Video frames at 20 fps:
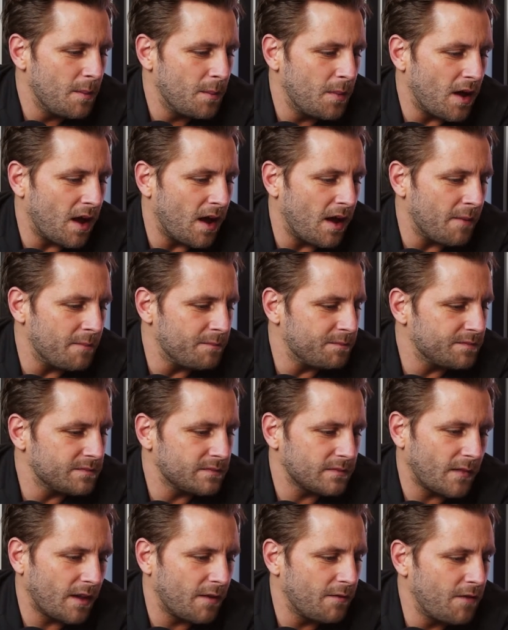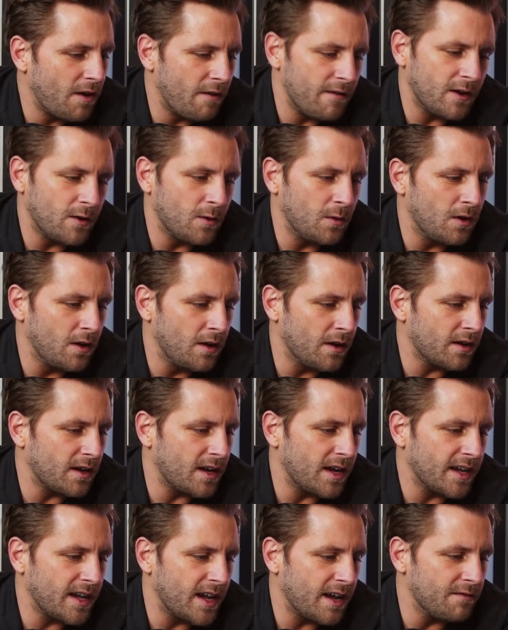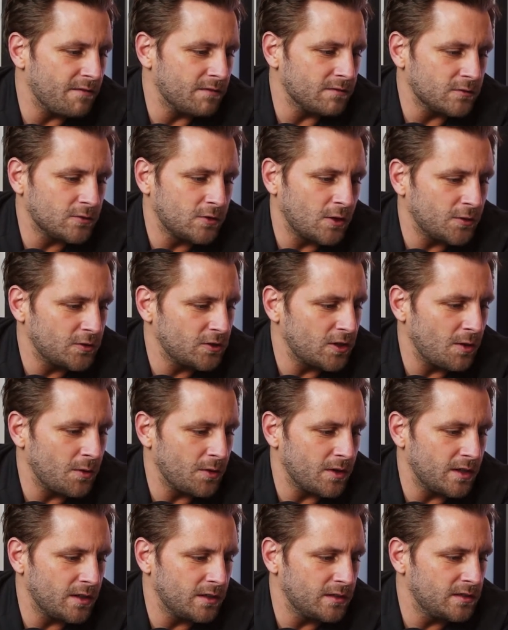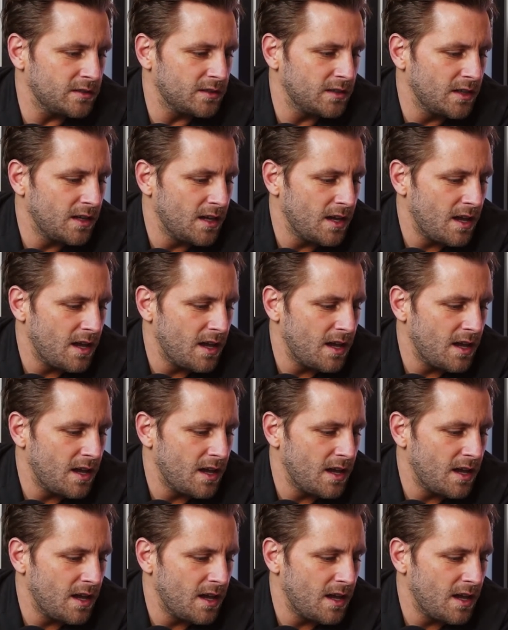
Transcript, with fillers: but very cool look. Again, soft shoulders.